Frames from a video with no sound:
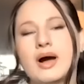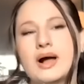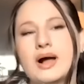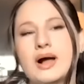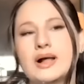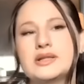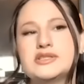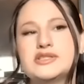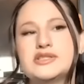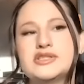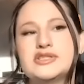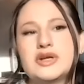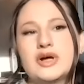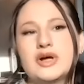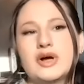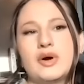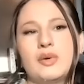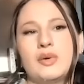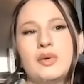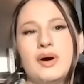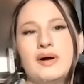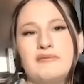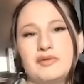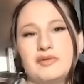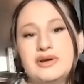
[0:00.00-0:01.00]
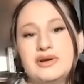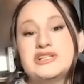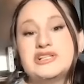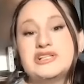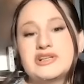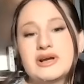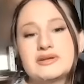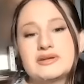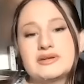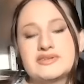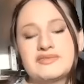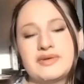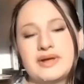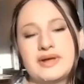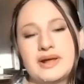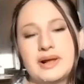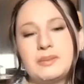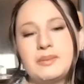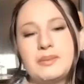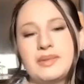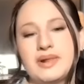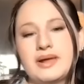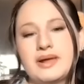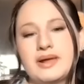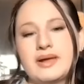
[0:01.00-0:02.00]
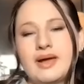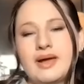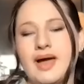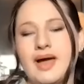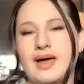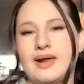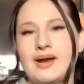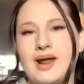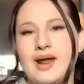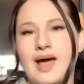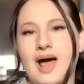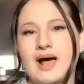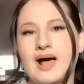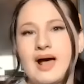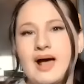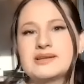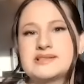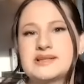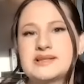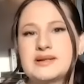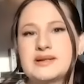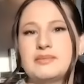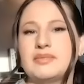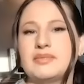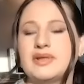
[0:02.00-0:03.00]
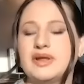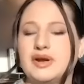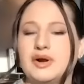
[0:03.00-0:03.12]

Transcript: And mm-hmm. so I've reached out to family and asked them,